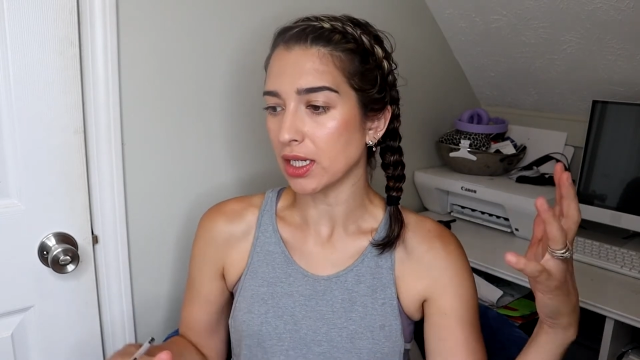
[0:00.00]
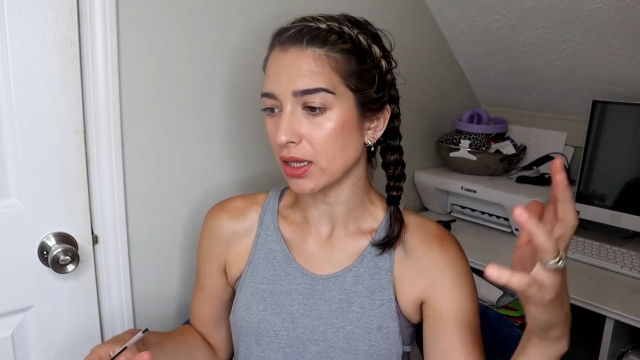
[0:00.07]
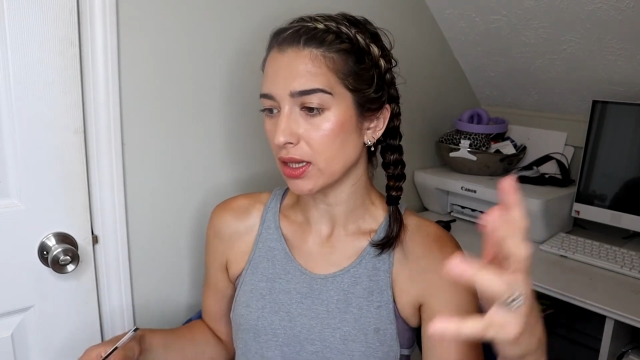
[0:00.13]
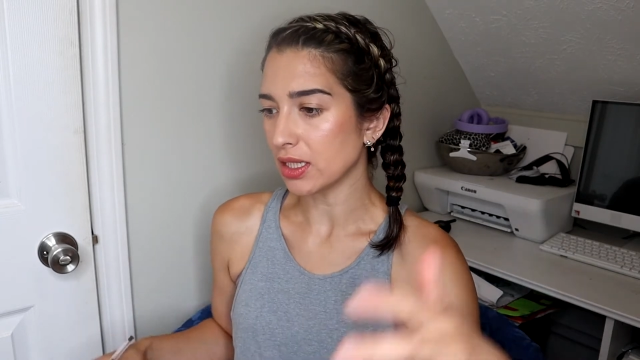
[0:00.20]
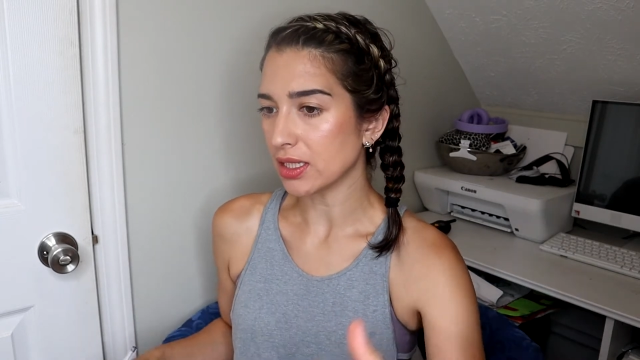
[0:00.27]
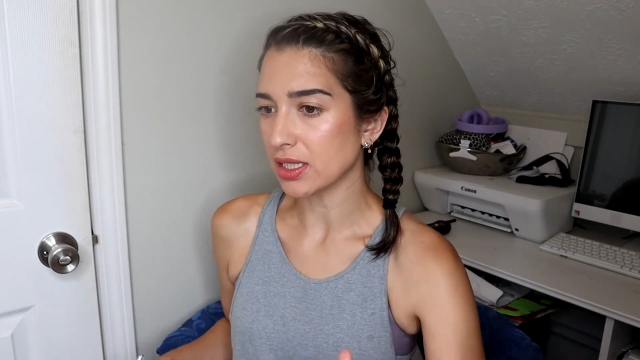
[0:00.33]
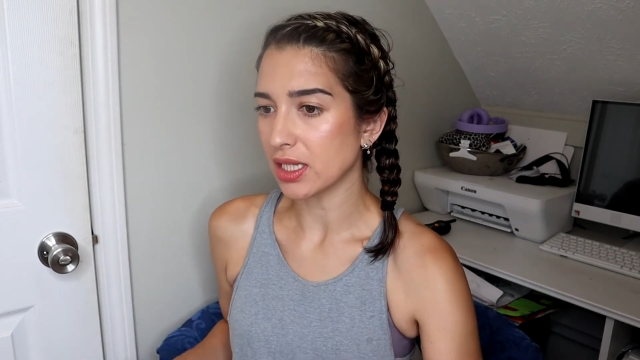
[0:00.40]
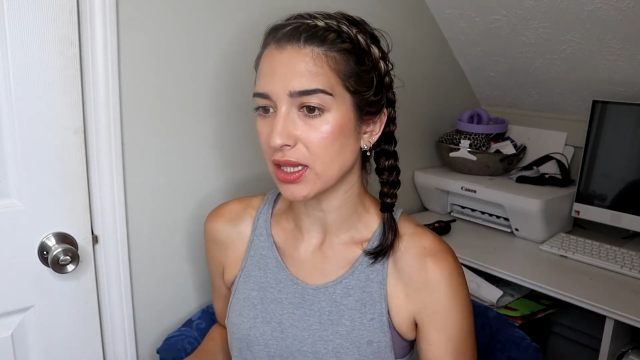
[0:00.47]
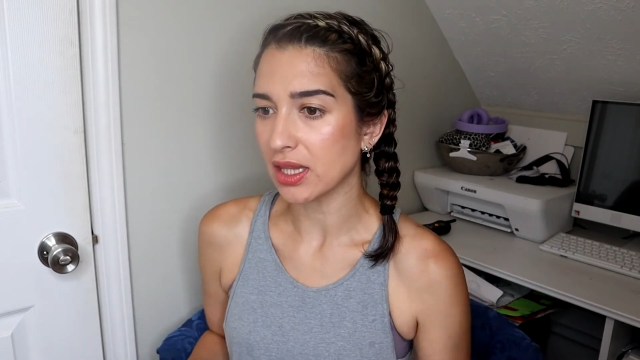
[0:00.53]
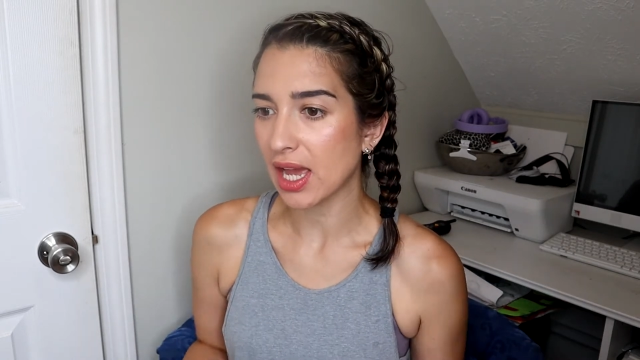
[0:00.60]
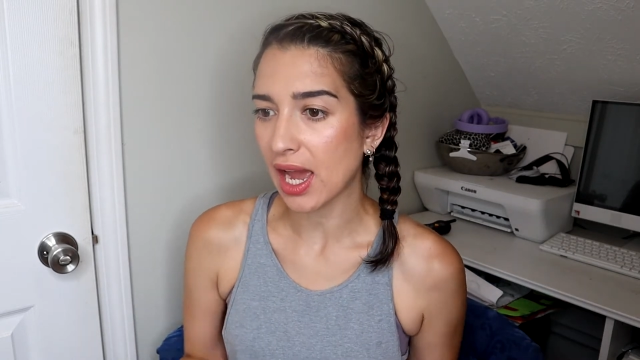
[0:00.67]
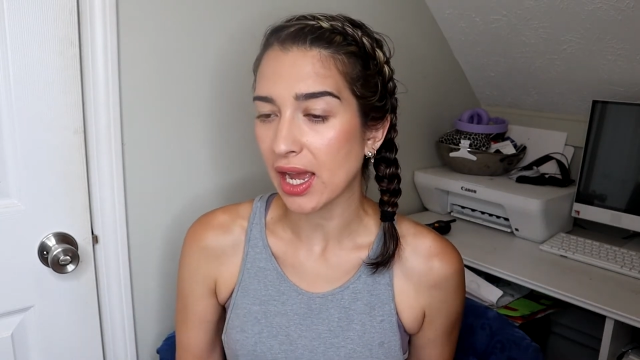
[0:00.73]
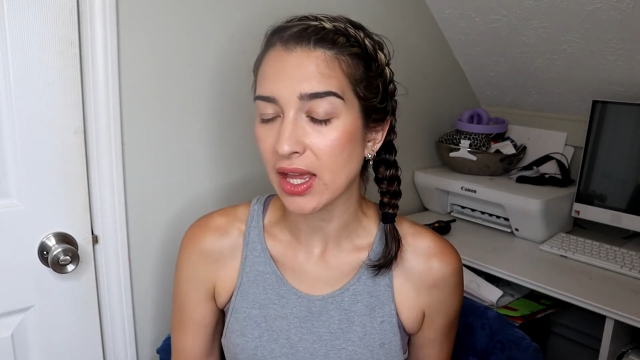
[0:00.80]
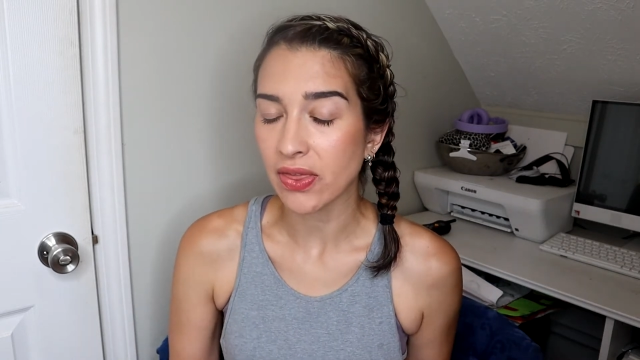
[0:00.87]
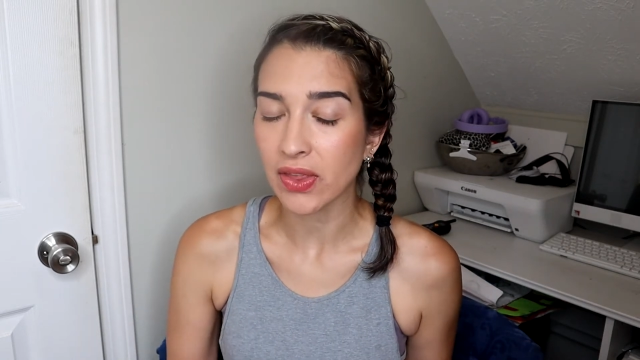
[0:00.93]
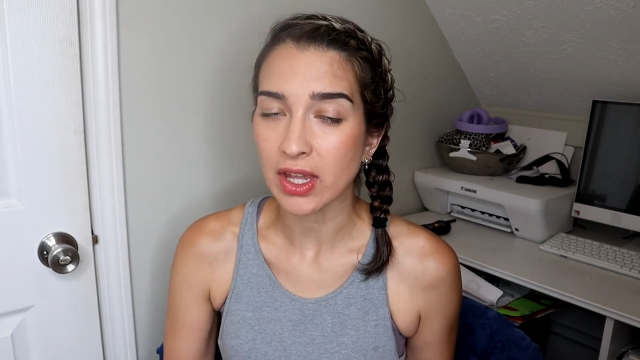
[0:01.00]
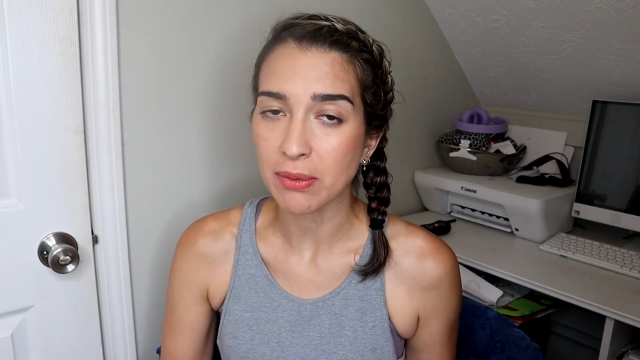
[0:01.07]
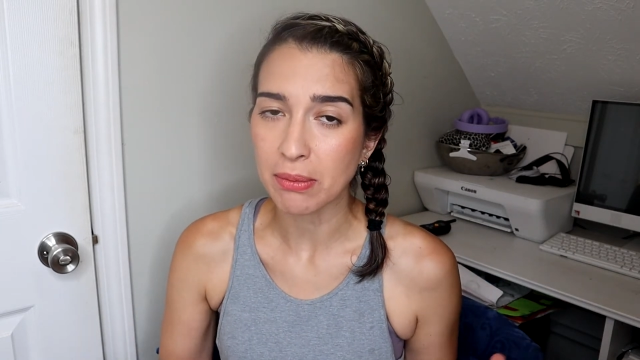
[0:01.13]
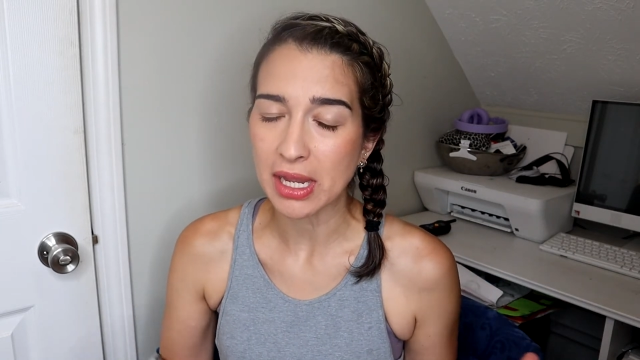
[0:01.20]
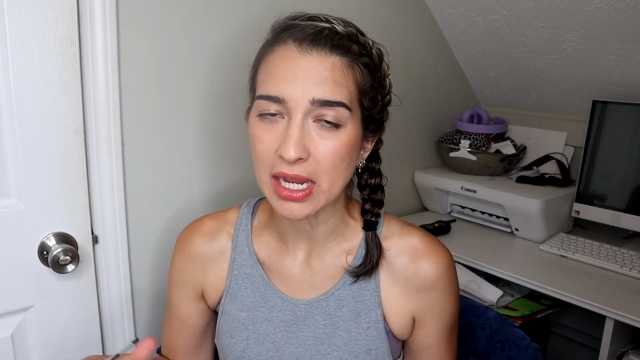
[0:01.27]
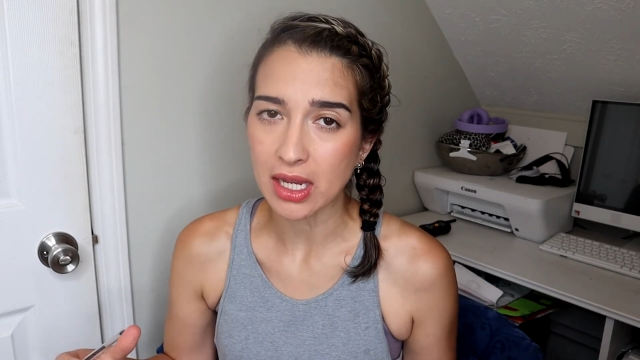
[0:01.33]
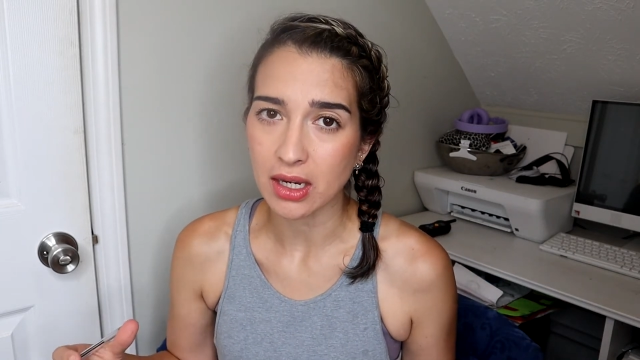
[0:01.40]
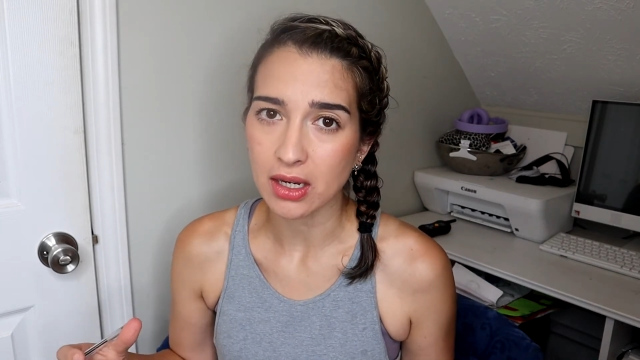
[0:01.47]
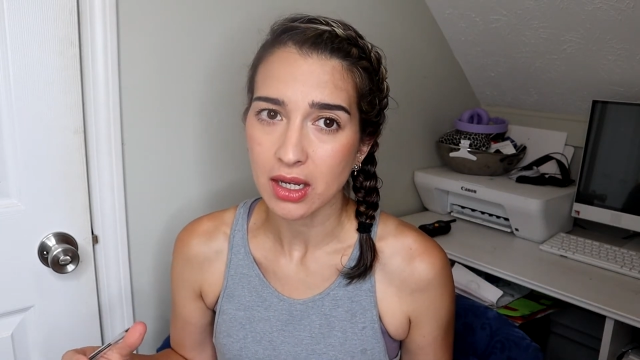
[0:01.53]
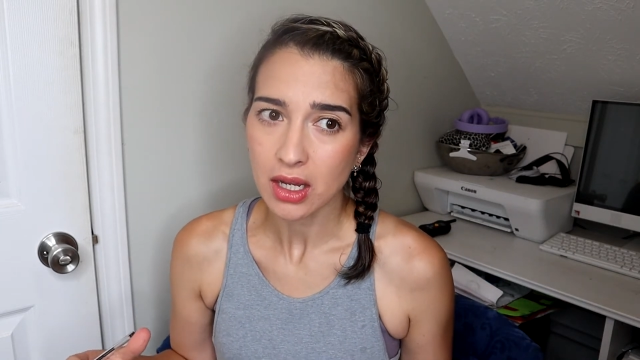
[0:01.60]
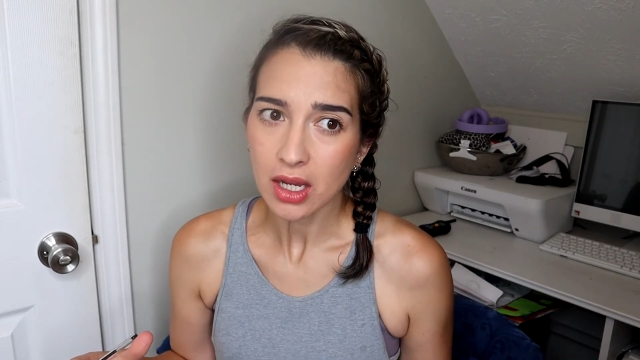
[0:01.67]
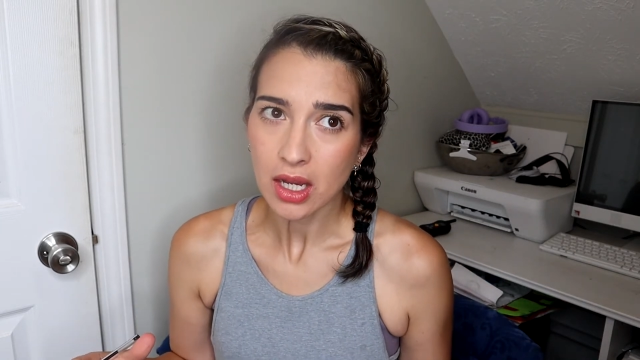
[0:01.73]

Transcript: and this and that, and they made